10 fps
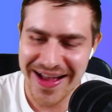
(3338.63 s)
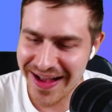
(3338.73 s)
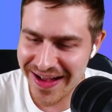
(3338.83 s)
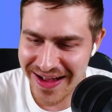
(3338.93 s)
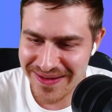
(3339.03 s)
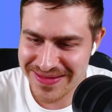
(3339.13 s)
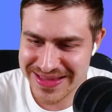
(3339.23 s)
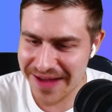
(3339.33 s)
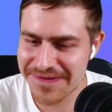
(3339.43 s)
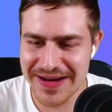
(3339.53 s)
I'll
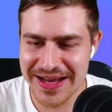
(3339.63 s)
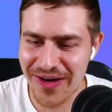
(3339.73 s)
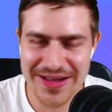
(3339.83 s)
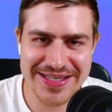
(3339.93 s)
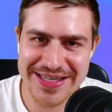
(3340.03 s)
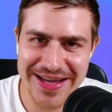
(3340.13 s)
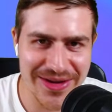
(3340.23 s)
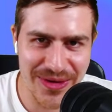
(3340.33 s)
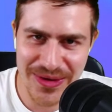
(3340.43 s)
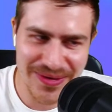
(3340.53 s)
definitely answer
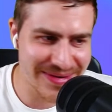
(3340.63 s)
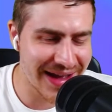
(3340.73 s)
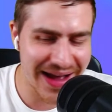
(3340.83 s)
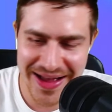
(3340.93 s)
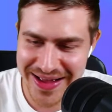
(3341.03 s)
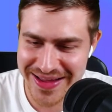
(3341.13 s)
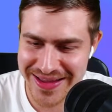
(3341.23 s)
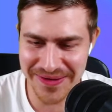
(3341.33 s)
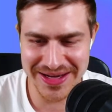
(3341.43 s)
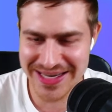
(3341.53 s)
your
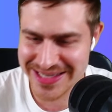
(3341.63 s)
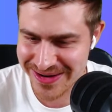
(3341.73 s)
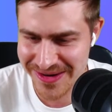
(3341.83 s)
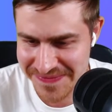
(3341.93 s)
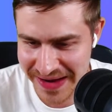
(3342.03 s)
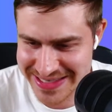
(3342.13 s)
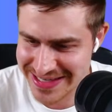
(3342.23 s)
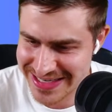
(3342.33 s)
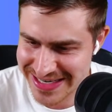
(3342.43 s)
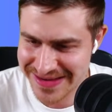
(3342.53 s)
Discord
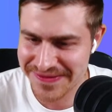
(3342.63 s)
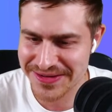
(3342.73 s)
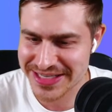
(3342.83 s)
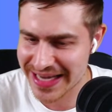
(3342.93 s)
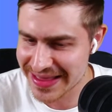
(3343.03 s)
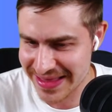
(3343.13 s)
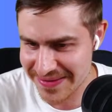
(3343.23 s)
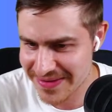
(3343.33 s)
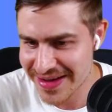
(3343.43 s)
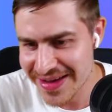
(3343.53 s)
messages if you send
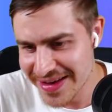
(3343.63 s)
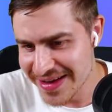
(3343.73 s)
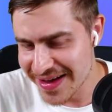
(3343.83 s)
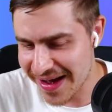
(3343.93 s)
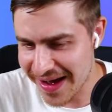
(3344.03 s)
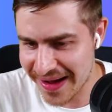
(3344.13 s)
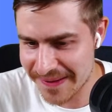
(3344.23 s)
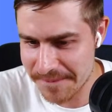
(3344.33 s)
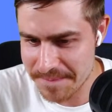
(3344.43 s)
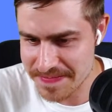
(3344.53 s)
them.
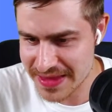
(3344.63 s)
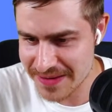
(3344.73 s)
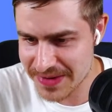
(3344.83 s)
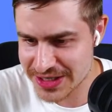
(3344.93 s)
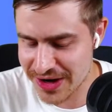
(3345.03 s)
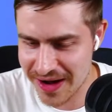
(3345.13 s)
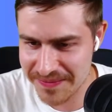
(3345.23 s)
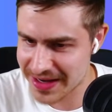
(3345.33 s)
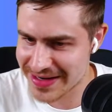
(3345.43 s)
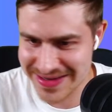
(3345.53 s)
But yeah, I
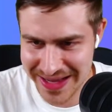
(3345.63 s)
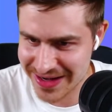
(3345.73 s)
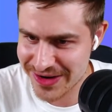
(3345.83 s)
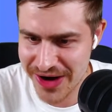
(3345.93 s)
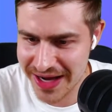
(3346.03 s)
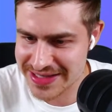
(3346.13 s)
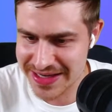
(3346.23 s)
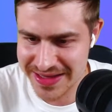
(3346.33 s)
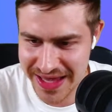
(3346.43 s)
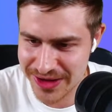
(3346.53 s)
mean, like
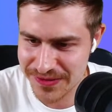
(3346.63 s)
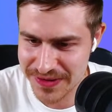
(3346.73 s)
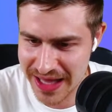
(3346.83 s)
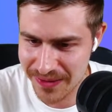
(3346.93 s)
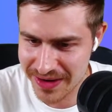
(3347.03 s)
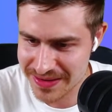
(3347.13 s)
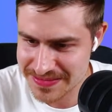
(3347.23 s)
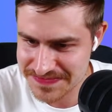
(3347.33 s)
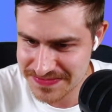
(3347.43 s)
crazy. Thank you for that one.